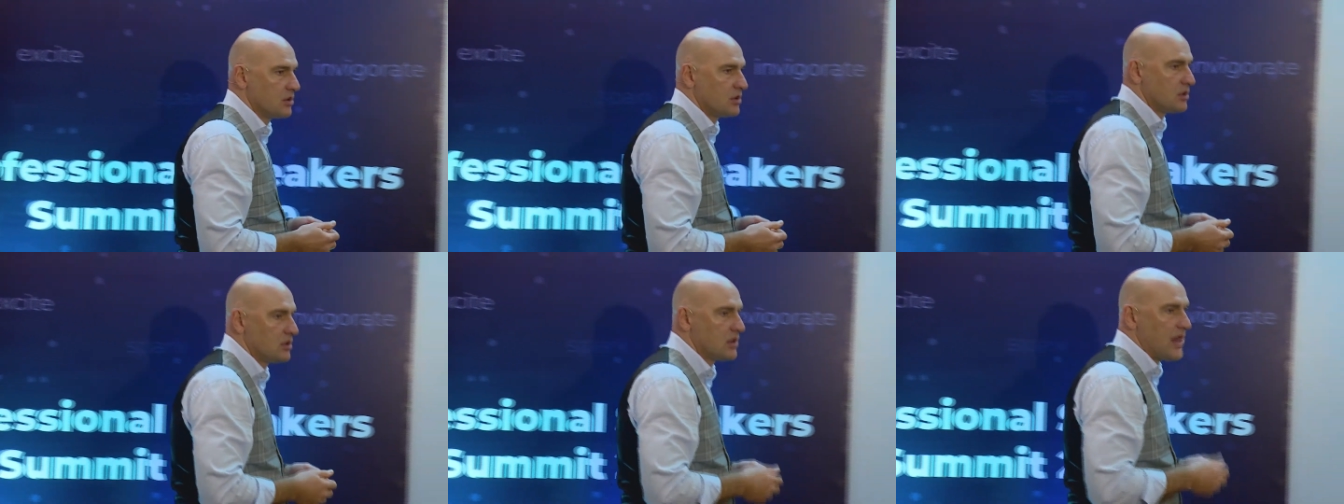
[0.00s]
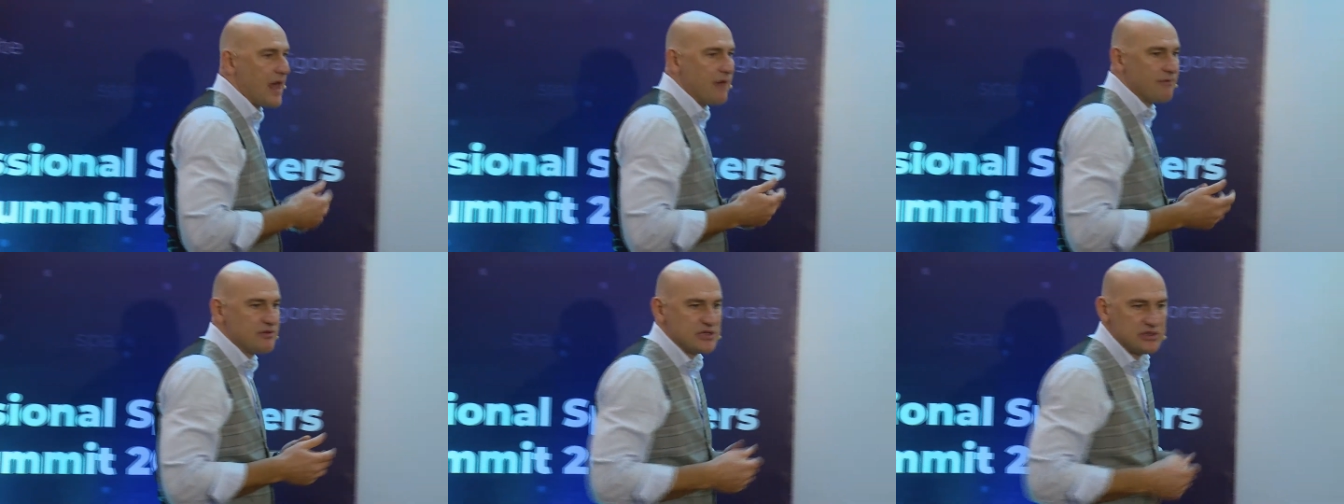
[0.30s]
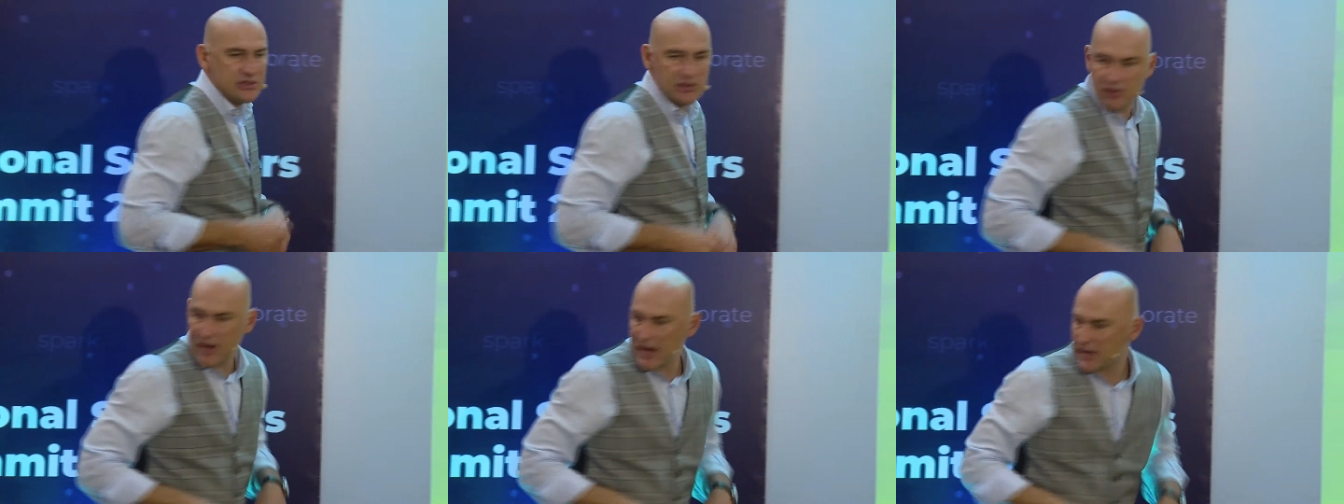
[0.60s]
Life is
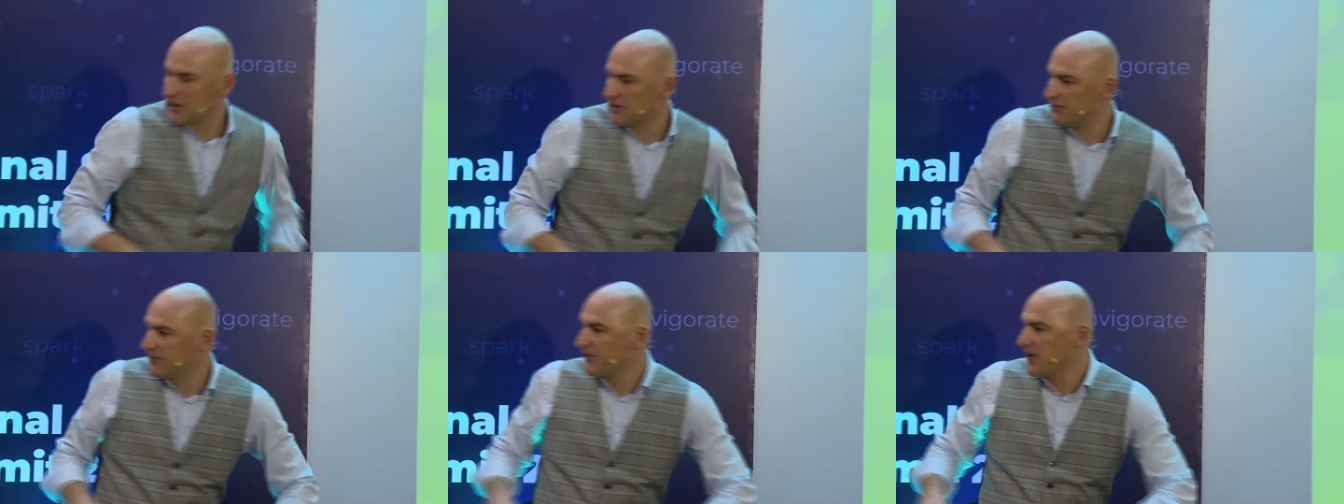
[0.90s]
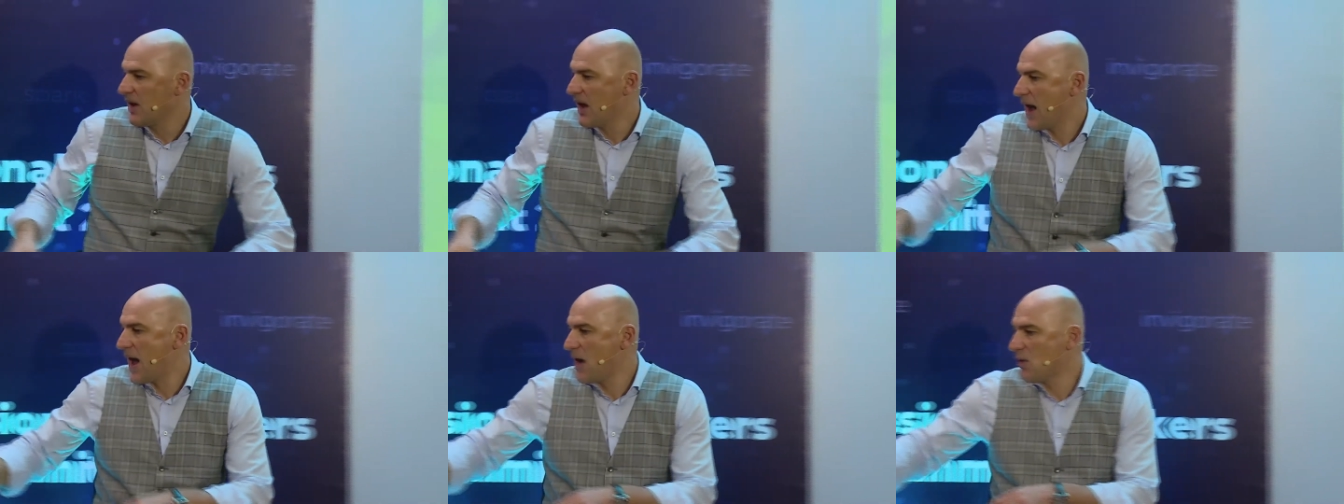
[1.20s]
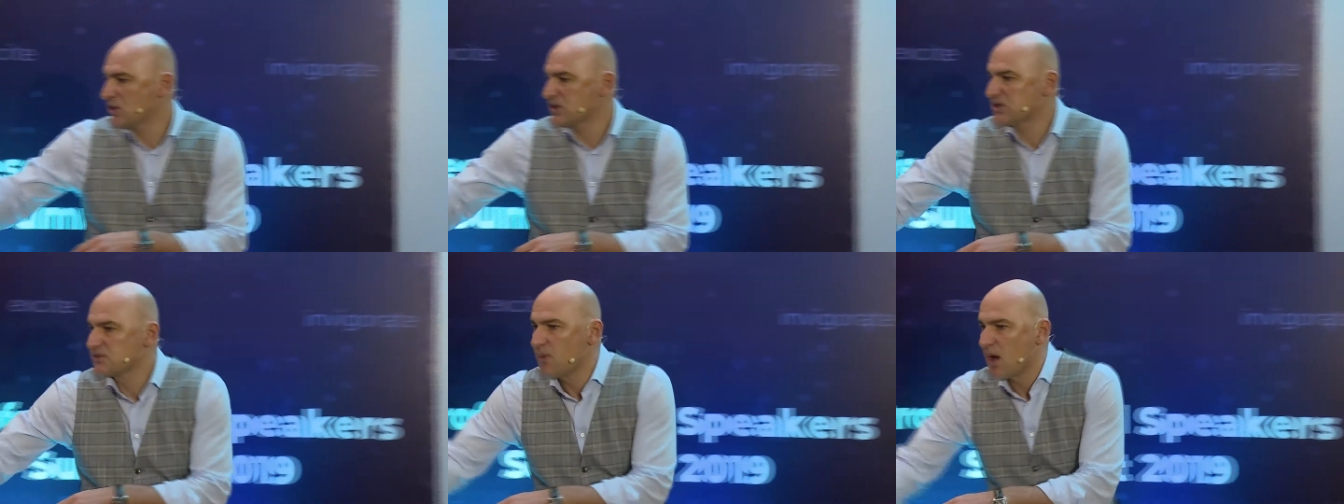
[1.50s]
interactive.
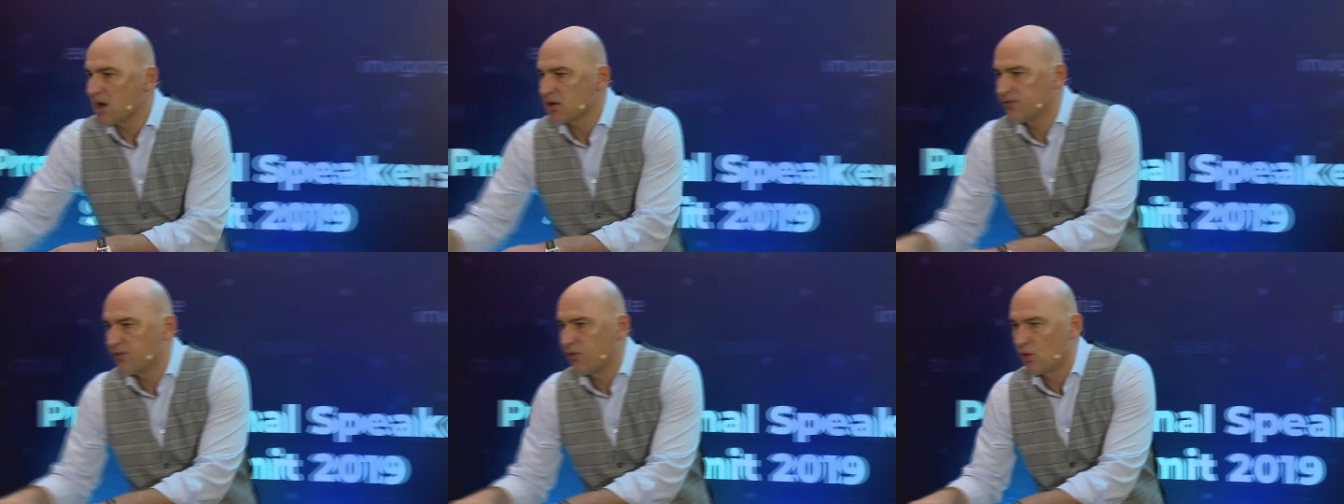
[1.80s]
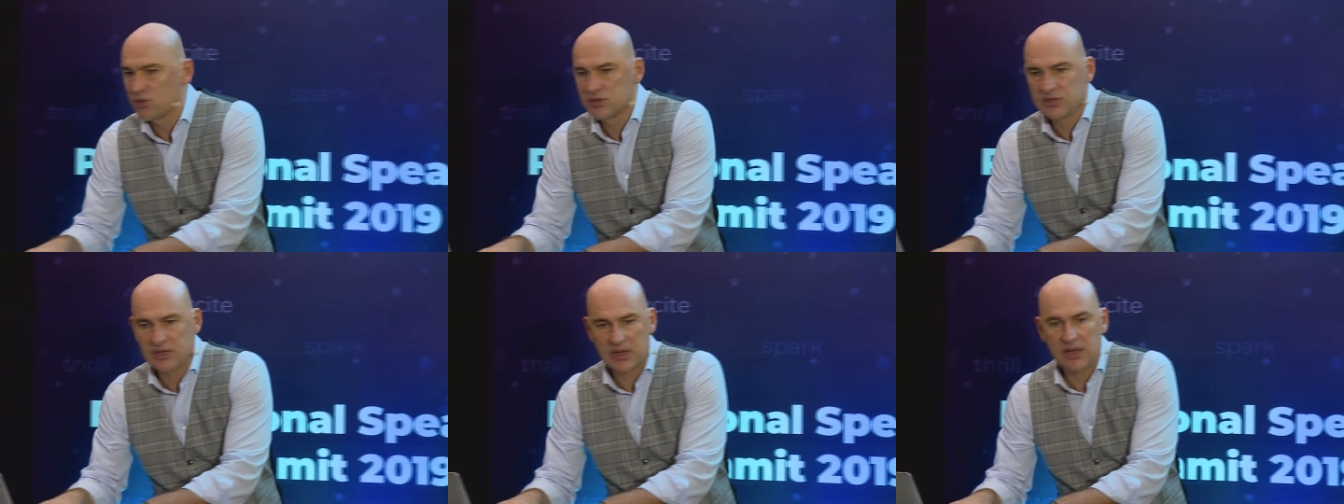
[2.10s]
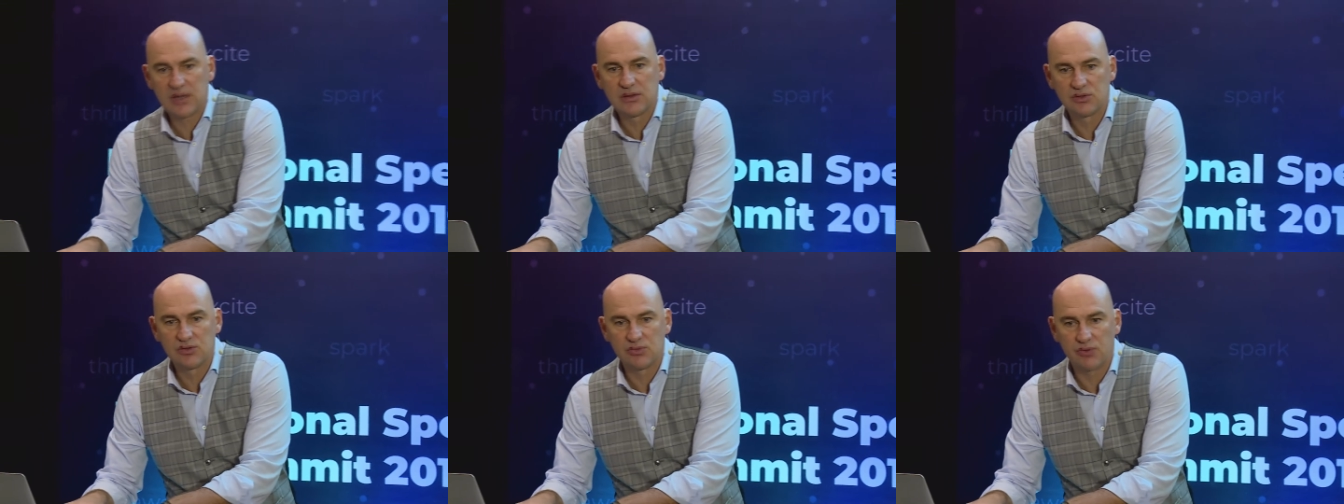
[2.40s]
Our smartphones are
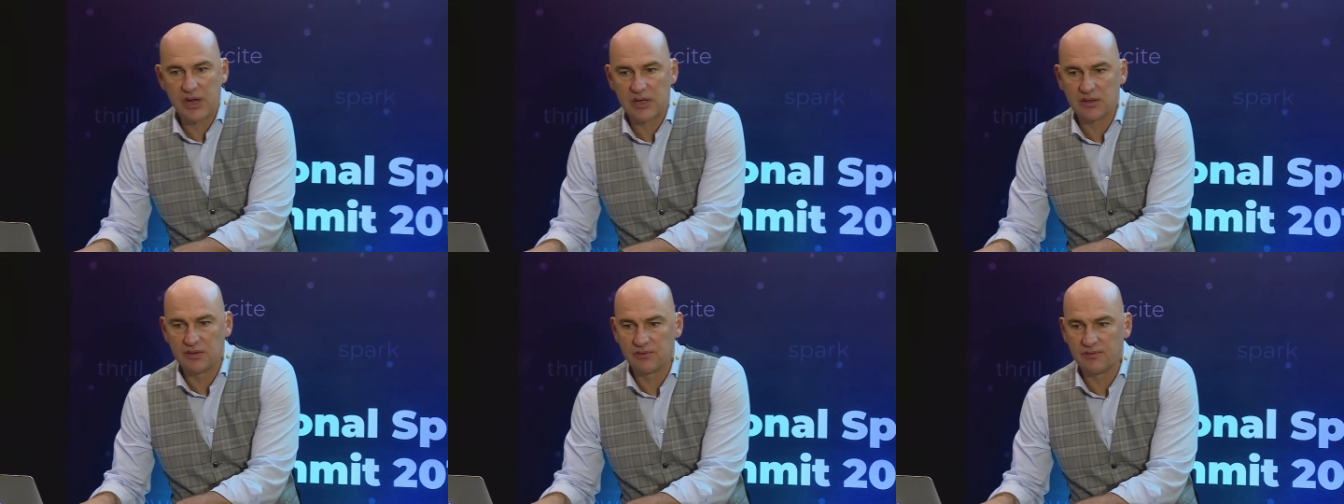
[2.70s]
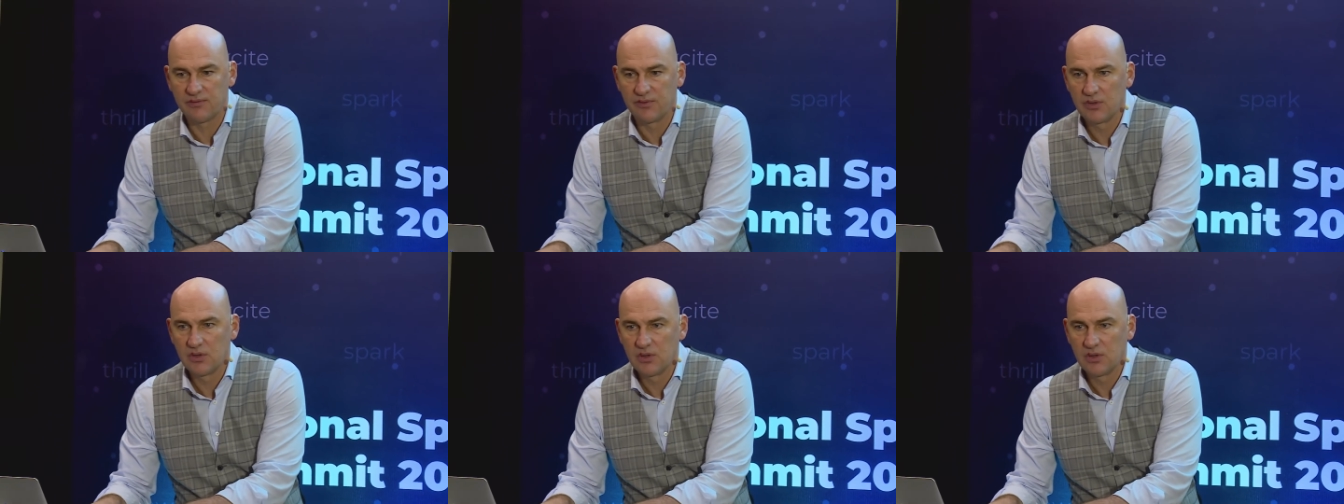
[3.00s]
interactive.